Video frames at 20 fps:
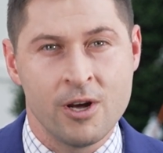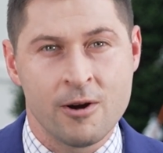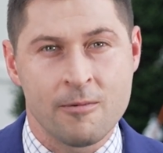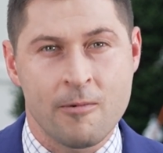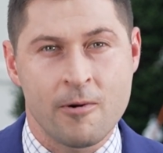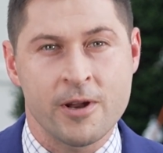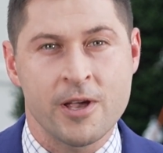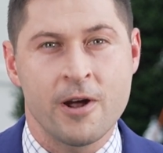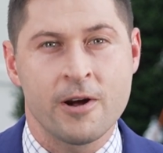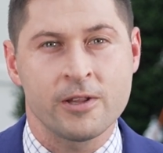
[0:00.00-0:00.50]

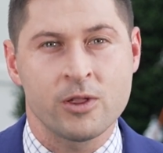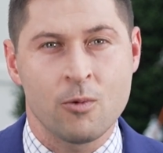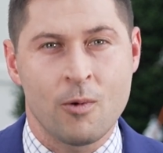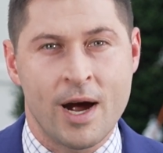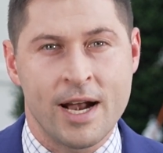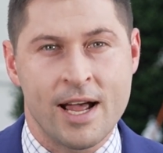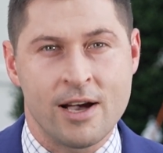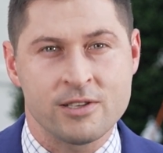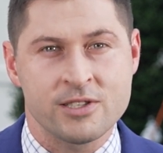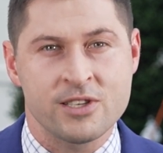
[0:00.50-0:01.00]
Reporting here at the
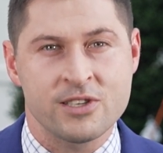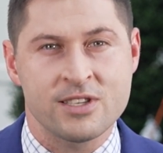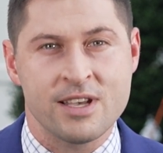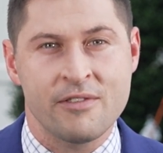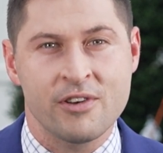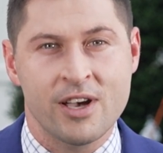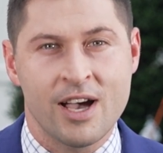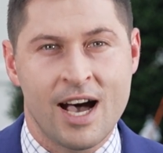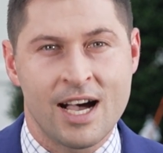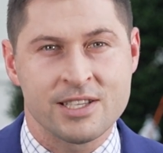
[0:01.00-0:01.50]
White House, this is
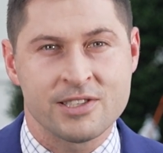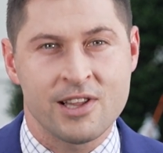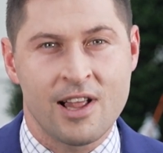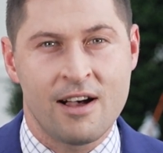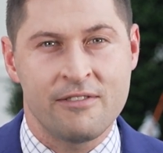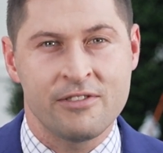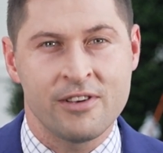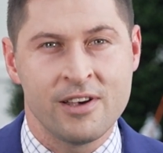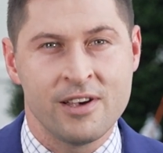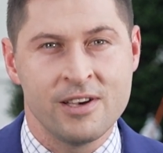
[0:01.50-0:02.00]
Evan
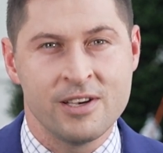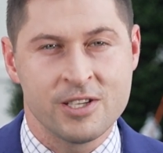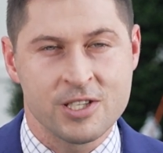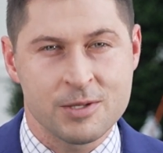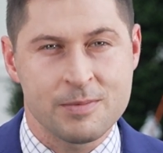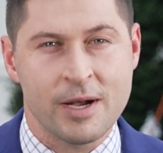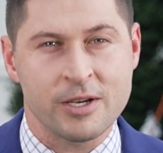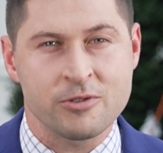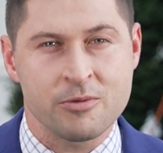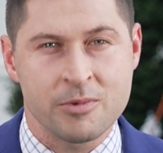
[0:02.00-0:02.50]
Koslof.
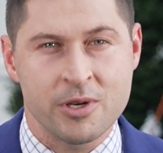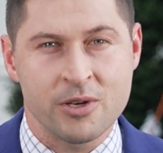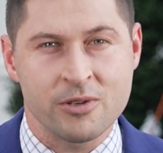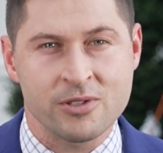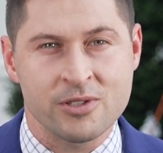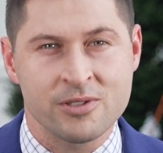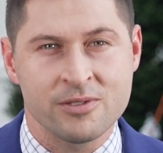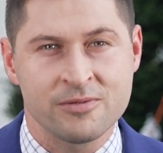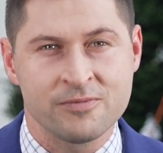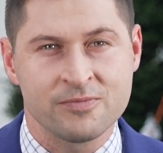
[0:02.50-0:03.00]
Spectrum
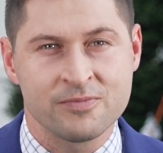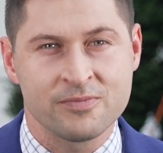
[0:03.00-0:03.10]
News.